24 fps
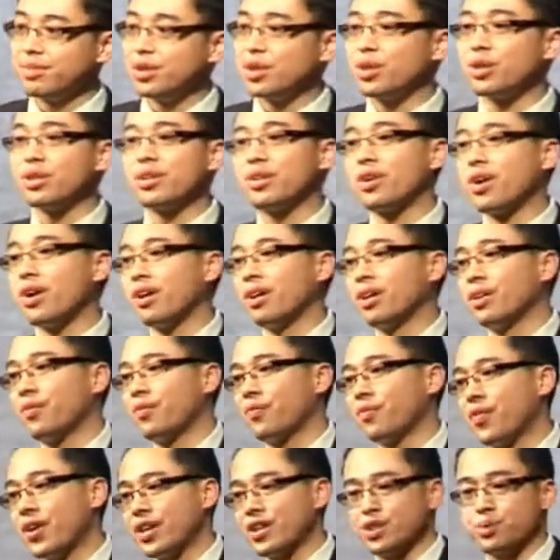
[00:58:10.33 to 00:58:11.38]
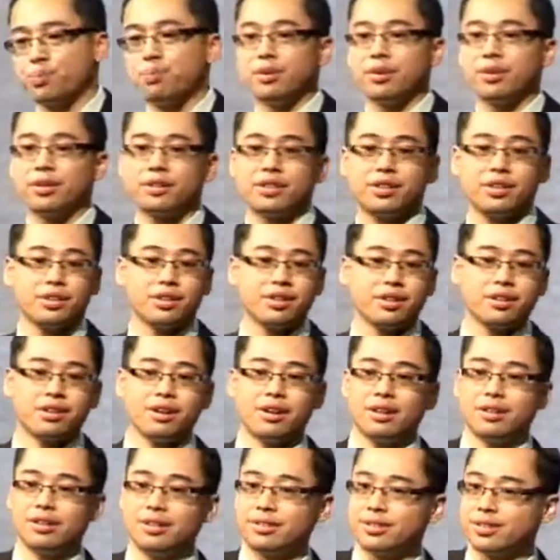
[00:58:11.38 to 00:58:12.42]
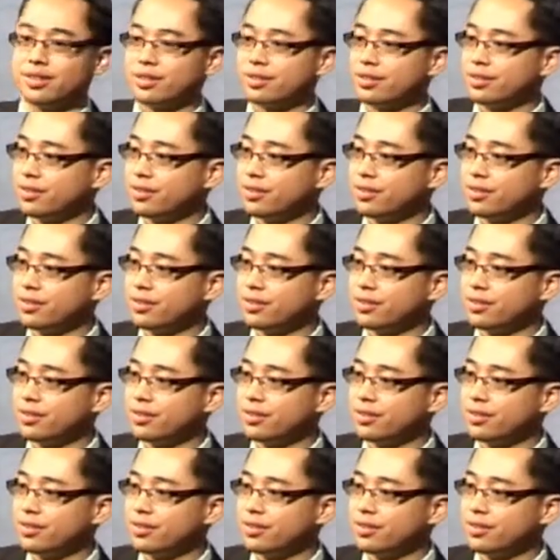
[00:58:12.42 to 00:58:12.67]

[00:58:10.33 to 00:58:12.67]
You can call it Facebook, you can call it